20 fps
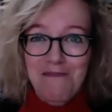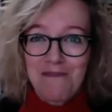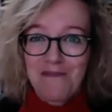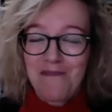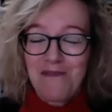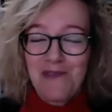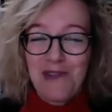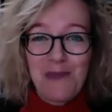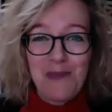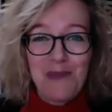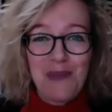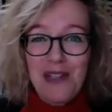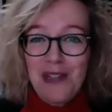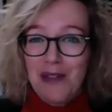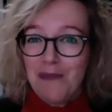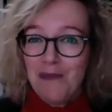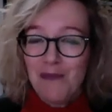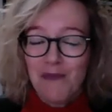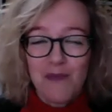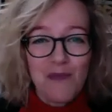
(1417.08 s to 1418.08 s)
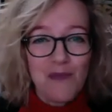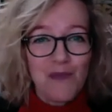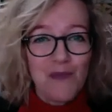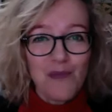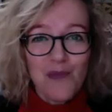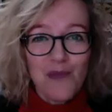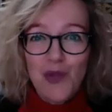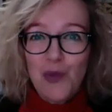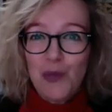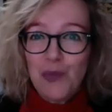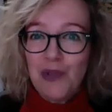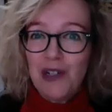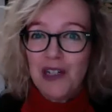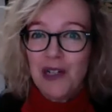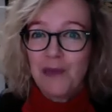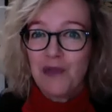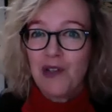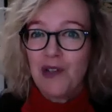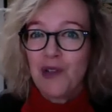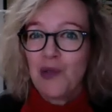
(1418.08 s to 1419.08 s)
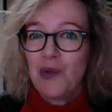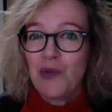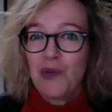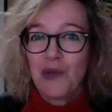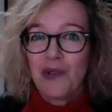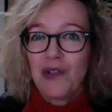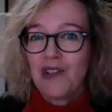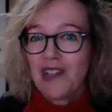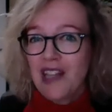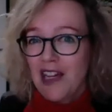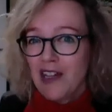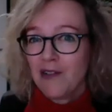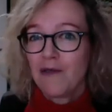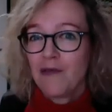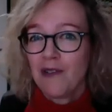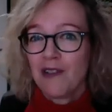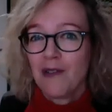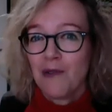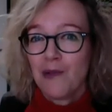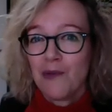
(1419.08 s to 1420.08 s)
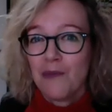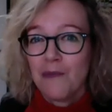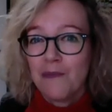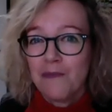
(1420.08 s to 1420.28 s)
would be super happy to connect with you.